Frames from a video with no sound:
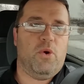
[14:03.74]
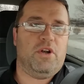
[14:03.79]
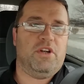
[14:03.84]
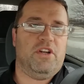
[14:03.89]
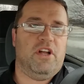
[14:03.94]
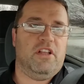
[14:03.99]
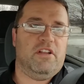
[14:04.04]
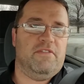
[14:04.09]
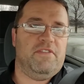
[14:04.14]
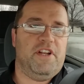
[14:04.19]

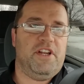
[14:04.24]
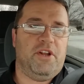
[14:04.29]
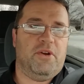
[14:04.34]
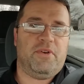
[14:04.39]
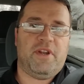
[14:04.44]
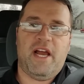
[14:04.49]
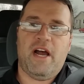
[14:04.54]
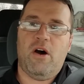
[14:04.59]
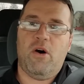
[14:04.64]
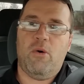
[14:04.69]
another video
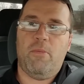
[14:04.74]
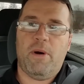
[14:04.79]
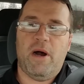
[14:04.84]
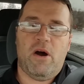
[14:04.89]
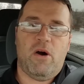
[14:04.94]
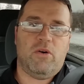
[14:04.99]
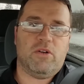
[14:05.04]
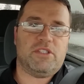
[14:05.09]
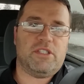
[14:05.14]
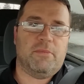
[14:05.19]
now
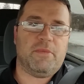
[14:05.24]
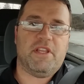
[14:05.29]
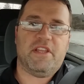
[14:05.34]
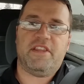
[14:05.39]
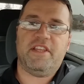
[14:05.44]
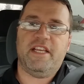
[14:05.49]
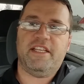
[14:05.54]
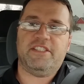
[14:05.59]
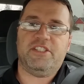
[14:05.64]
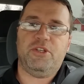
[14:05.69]
about some of the
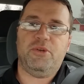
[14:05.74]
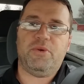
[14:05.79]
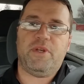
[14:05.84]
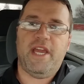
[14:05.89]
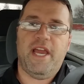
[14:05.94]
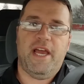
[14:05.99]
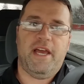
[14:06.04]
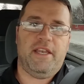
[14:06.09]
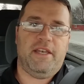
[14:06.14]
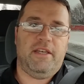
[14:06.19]
things that you
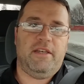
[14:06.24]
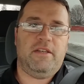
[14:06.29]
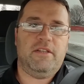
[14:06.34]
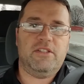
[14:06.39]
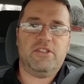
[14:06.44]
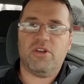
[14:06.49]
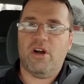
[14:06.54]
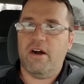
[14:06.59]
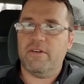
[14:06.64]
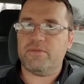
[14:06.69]
can
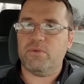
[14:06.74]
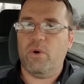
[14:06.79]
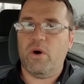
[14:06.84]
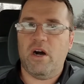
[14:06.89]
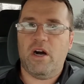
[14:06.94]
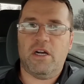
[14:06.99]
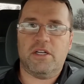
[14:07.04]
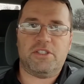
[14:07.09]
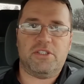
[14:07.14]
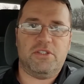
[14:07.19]
soft
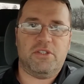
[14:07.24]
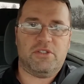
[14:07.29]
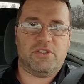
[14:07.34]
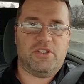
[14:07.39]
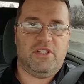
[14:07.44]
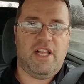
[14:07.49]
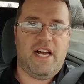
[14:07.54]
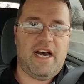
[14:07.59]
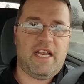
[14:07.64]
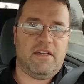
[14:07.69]
wash. There's a
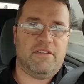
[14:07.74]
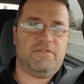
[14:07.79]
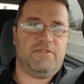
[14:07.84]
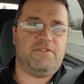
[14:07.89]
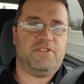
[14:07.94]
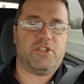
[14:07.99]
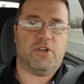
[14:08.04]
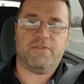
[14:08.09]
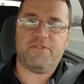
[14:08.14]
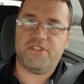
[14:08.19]
lot of
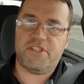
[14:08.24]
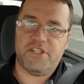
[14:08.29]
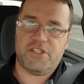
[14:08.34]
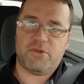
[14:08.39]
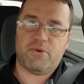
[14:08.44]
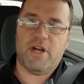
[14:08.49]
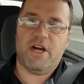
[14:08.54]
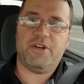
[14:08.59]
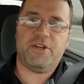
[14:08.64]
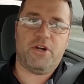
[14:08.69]
surfaces
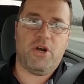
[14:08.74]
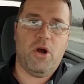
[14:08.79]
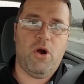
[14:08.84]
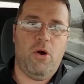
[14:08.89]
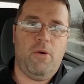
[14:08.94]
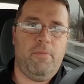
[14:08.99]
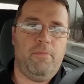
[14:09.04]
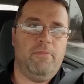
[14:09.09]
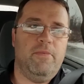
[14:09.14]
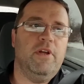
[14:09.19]
around your
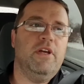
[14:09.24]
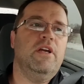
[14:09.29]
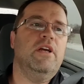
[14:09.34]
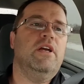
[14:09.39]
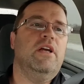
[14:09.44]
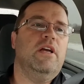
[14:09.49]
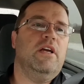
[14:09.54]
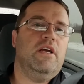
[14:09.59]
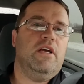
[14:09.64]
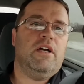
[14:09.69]
home
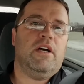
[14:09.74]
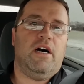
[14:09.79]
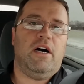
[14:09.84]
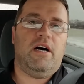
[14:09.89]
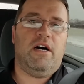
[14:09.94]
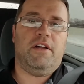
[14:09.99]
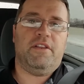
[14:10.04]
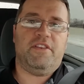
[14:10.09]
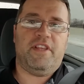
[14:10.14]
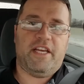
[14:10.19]

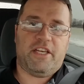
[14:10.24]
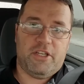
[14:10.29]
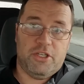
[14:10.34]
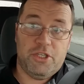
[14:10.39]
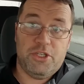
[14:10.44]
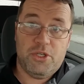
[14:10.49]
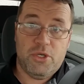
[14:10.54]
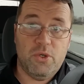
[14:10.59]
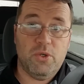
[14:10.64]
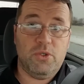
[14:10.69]
that
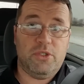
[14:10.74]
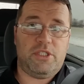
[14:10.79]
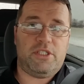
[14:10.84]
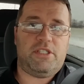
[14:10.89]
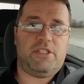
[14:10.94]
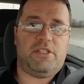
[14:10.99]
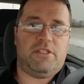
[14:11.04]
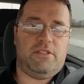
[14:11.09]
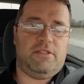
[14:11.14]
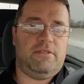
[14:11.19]
could
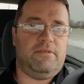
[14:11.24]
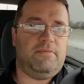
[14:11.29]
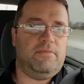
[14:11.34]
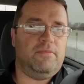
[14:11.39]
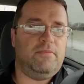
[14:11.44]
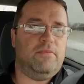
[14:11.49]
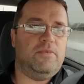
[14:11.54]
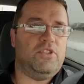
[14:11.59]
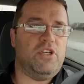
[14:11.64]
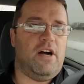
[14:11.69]
use
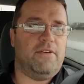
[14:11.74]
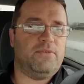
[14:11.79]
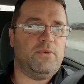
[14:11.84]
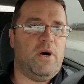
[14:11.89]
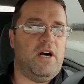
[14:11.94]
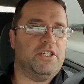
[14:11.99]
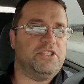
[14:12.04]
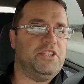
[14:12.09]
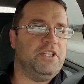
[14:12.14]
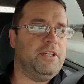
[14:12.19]
soft
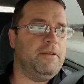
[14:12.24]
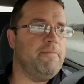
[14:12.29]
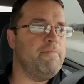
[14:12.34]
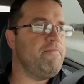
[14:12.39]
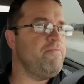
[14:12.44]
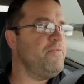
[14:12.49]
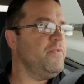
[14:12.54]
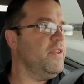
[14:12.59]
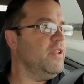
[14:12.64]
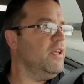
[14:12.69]
washing
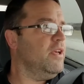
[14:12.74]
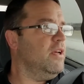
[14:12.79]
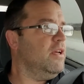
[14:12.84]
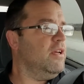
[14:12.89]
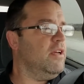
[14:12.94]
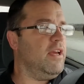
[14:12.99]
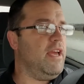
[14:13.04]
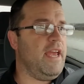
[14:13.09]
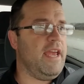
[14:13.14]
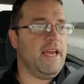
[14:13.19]

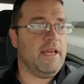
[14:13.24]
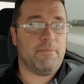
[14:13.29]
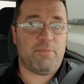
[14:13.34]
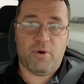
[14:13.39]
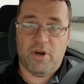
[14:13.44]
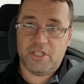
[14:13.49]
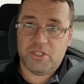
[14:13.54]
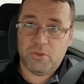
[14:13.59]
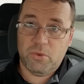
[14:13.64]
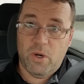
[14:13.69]
and
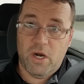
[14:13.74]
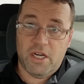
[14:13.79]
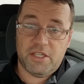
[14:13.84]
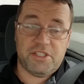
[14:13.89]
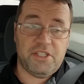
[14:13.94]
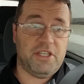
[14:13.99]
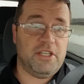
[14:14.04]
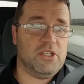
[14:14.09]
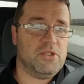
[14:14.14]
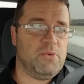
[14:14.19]
pressure
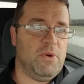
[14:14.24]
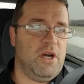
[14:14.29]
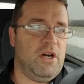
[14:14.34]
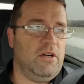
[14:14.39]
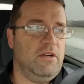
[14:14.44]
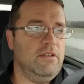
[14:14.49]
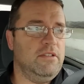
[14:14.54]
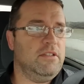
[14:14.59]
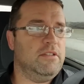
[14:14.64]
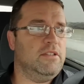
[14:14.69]
washing as
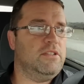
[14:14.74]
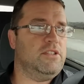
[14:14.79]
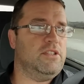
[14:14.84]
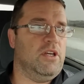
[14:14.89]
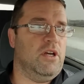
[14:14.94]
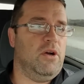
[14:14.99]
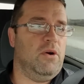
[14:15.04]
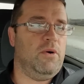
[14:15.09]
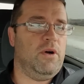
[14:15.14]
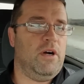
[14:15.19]
well.
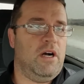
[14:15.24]
So